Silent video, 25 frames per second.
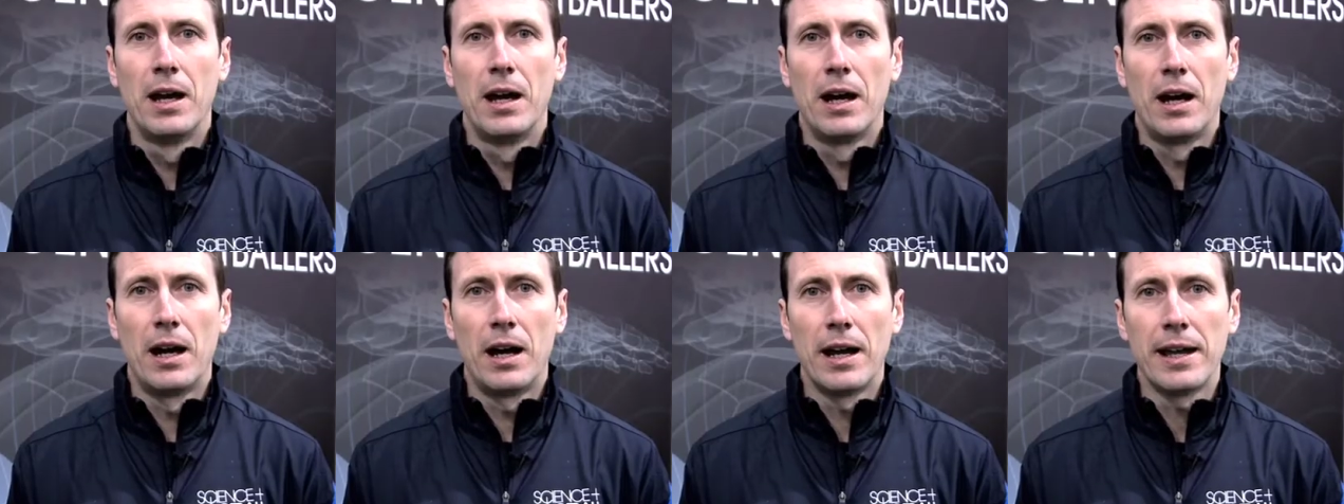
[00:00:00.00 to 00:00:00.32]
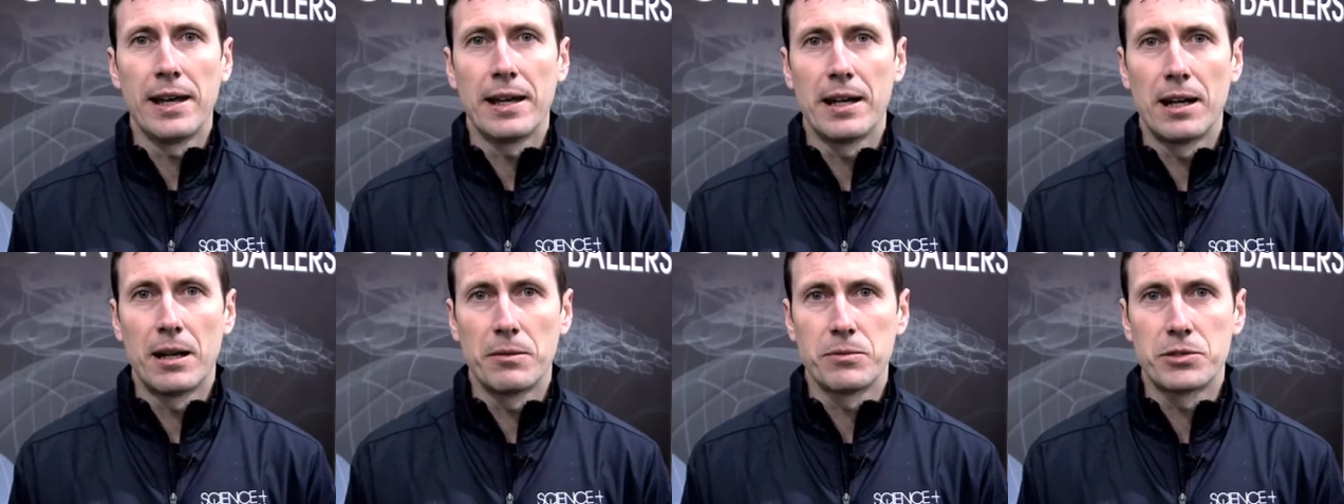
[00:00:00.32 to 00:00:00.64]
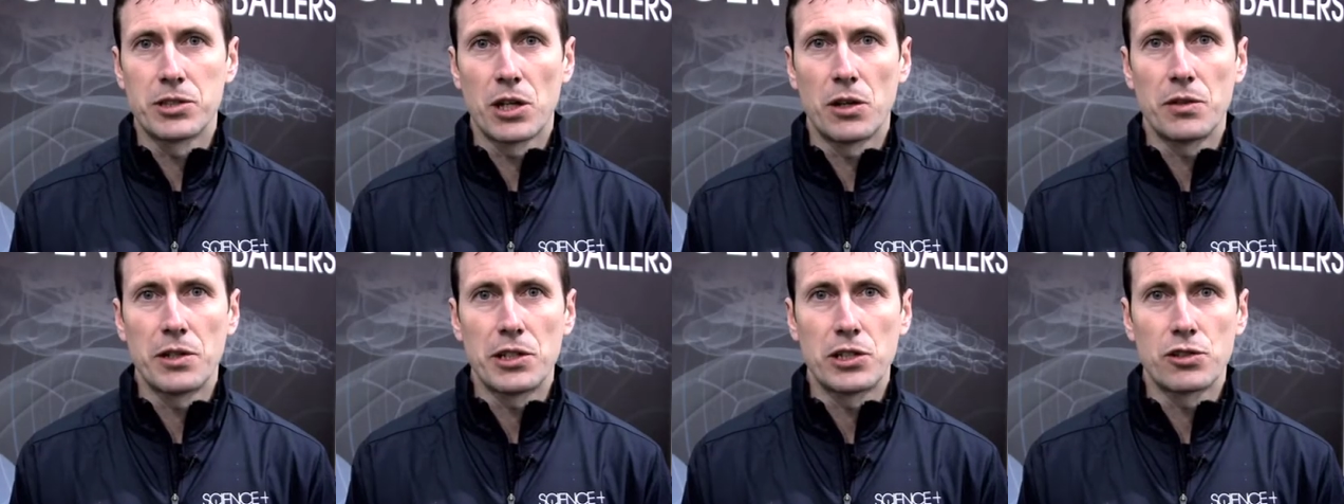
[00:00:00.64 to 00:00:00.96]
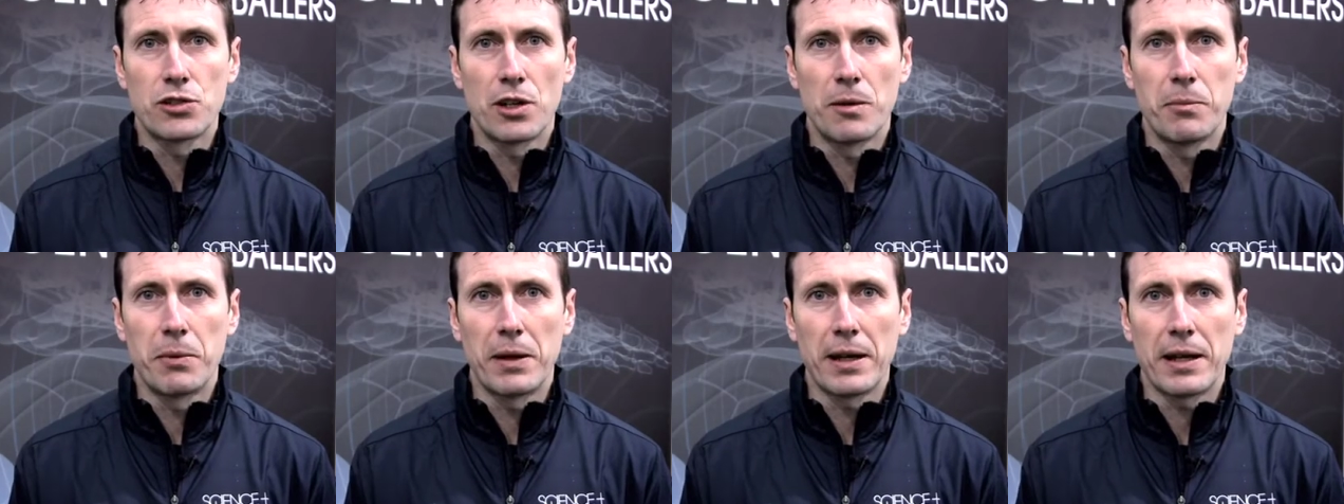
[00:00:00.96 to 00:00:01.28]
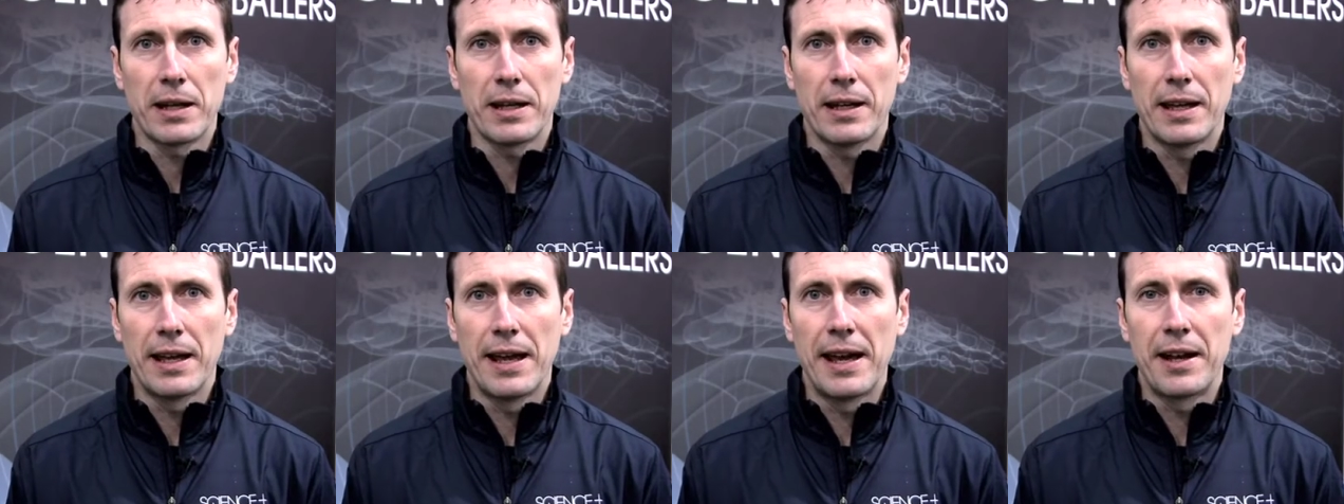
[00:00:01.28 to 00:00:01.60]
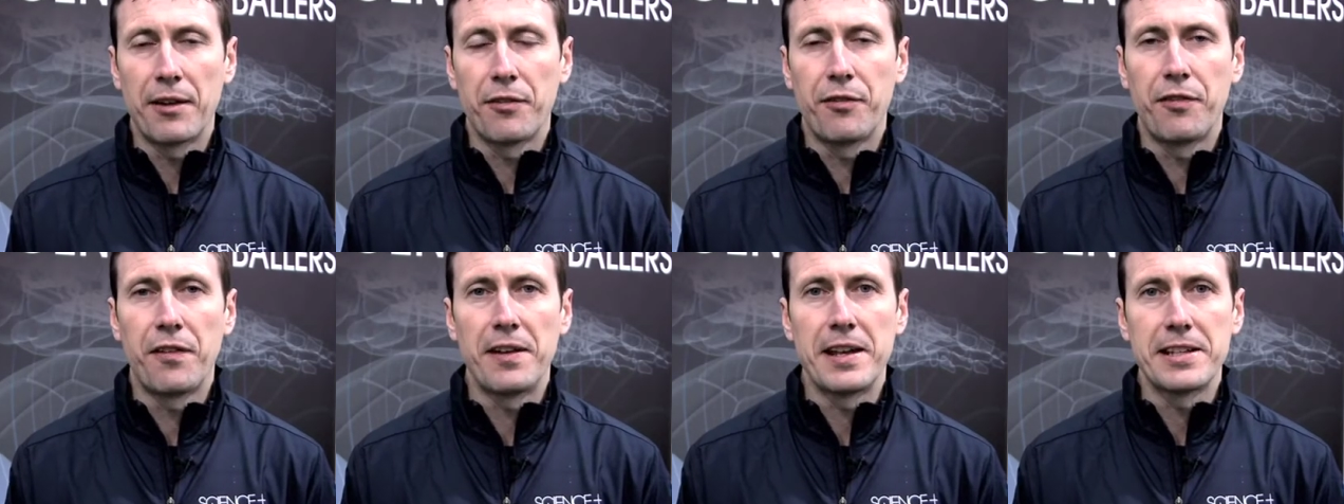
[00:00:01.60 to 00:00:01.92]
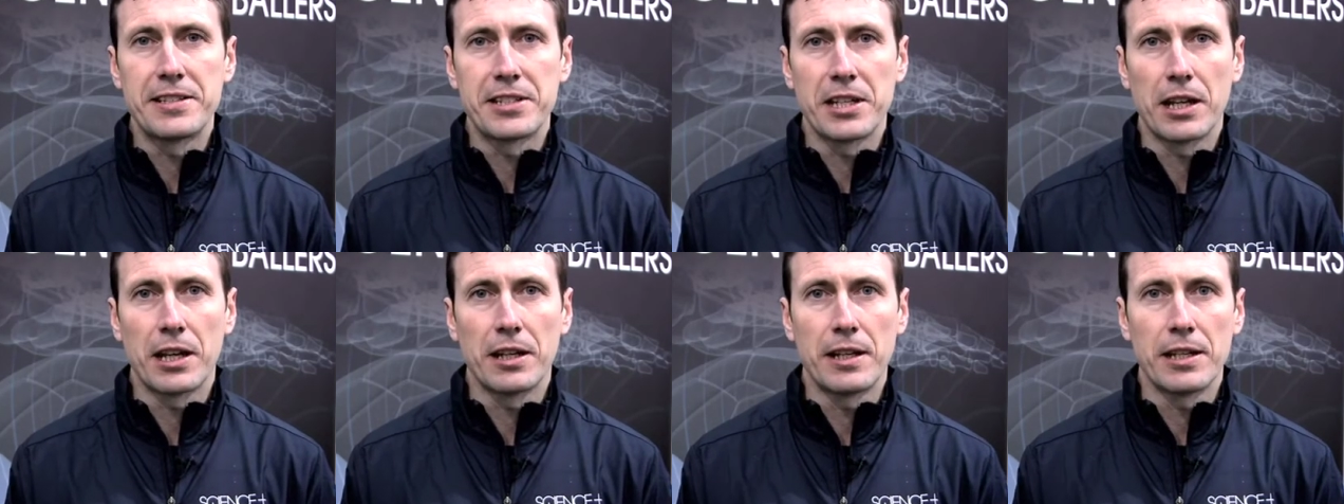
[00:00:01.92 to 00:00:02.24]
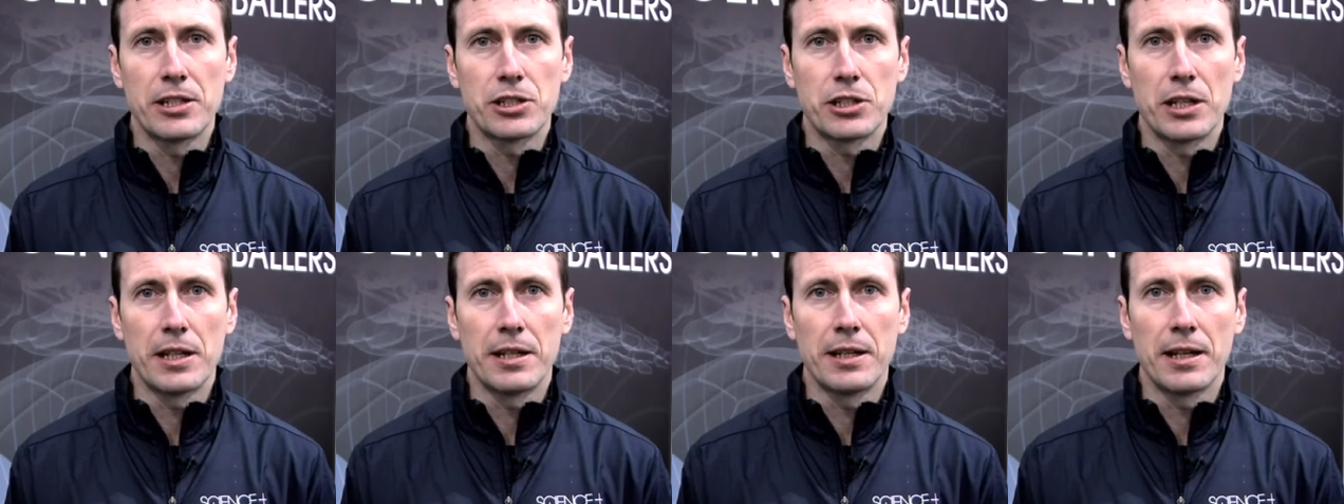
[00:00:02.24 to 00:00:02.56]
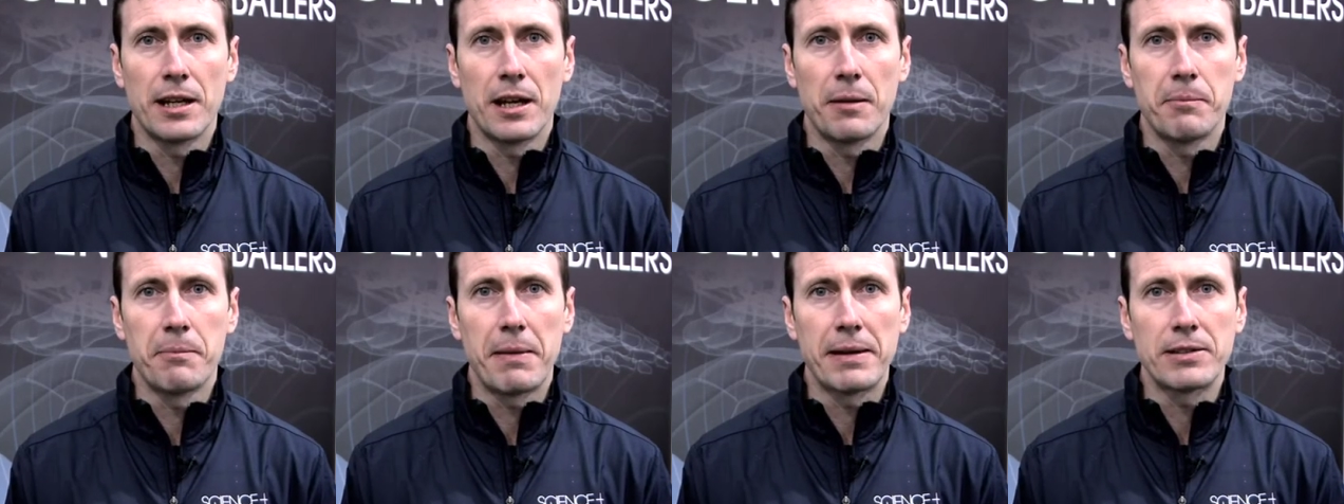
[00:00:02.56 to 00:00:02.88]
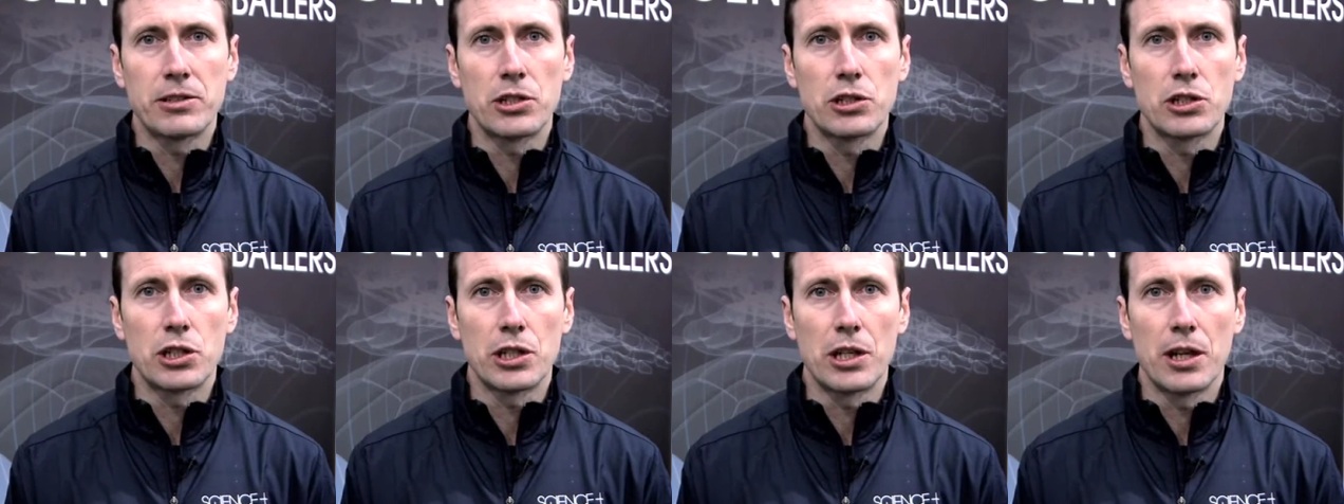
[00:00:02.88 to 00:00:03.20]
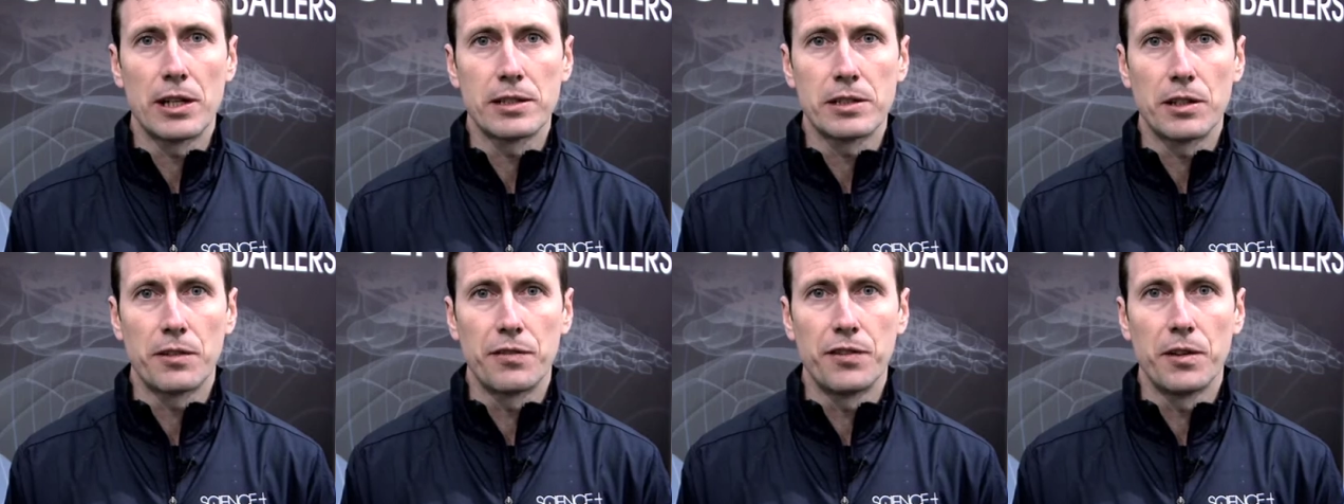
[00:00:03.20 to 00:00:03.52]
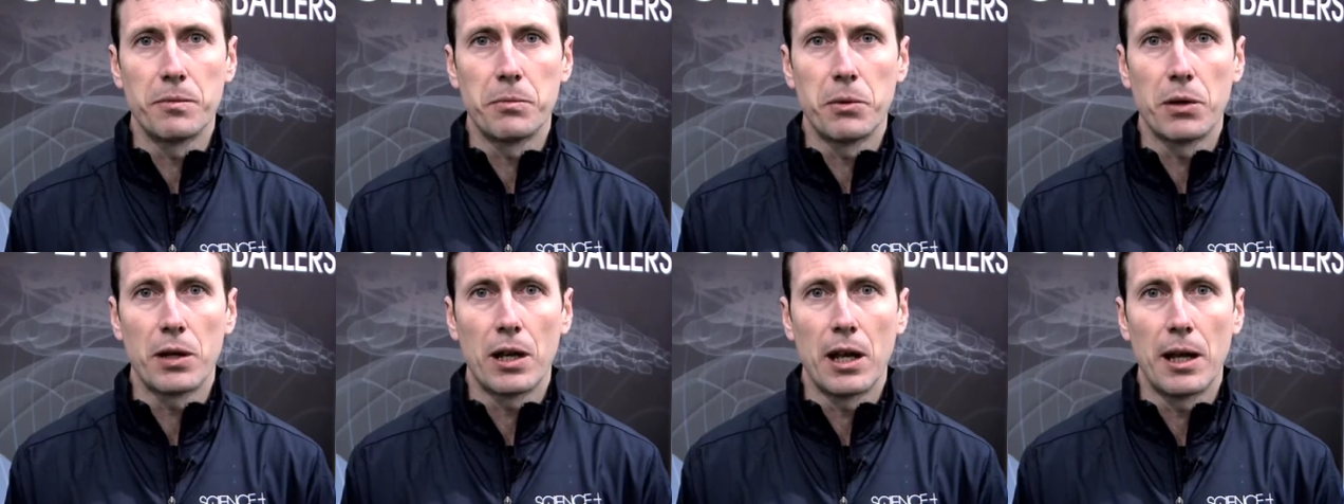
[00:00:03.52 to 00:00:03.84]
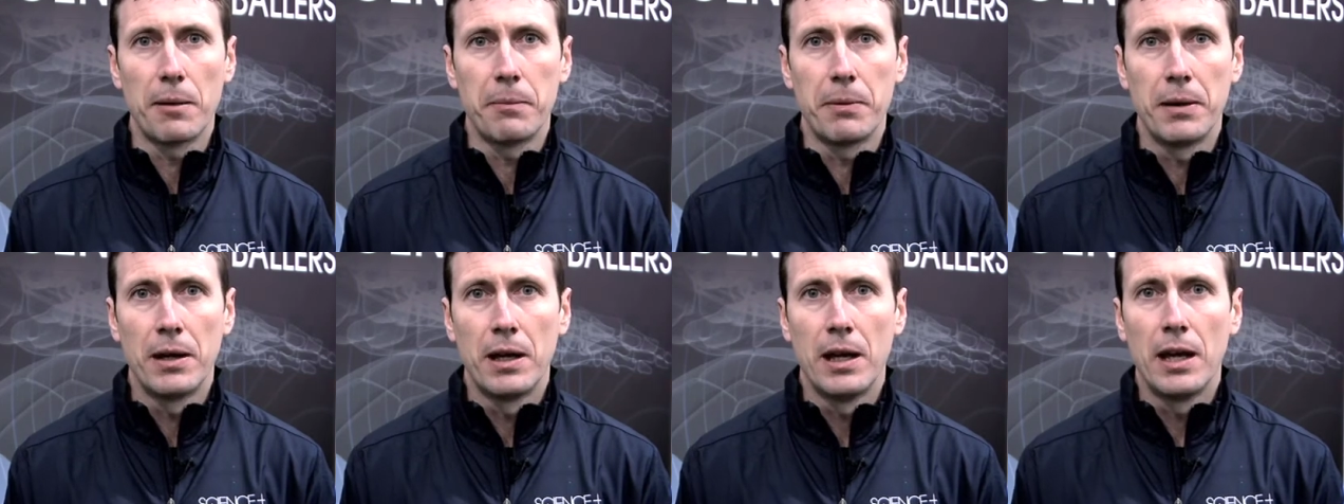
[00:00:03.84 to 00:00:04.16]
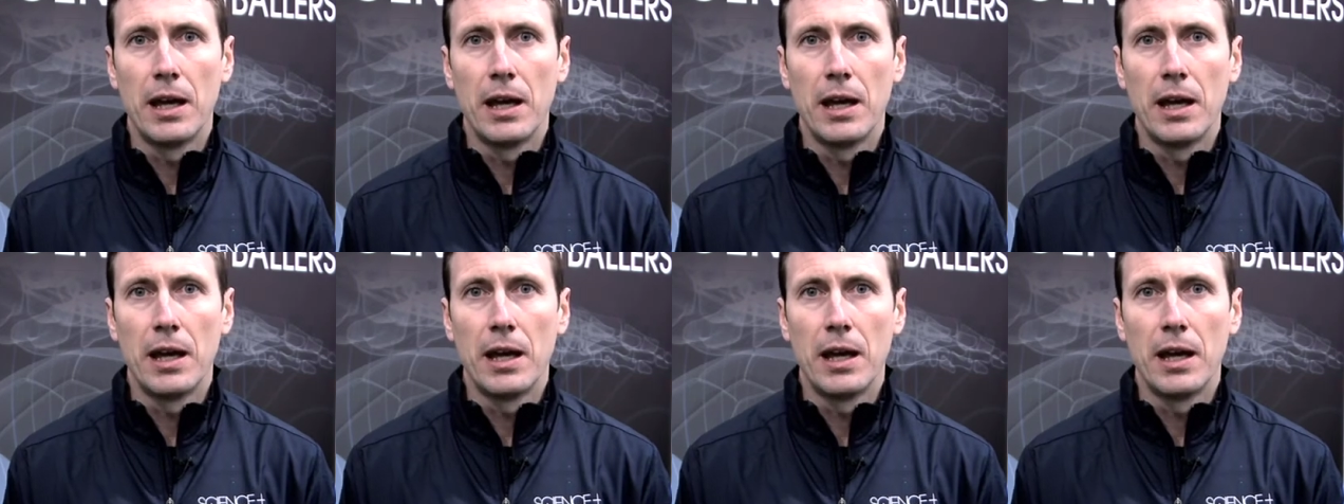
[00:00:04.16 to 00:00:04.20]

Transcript: Hi, I'm Tony Strudwick, Head of Fitness and Conditioning at Manchester United Football Club,